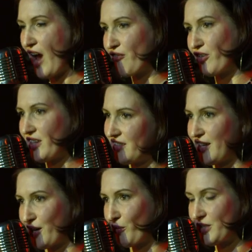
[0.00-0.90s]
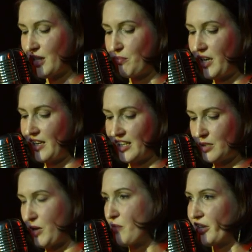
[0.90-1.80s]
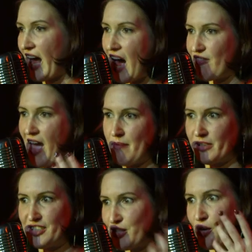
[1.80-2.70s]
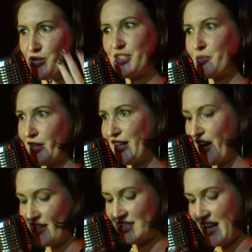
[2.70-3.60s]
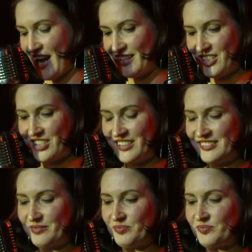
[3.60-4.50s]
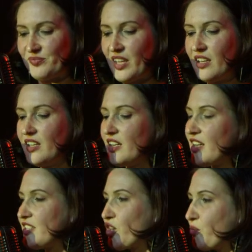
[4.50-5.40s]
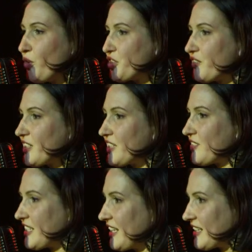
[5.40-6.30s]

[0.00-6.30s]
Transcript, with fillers: every theater was competing to be able to have Hamlet's ghost really on stage. So most of us have seen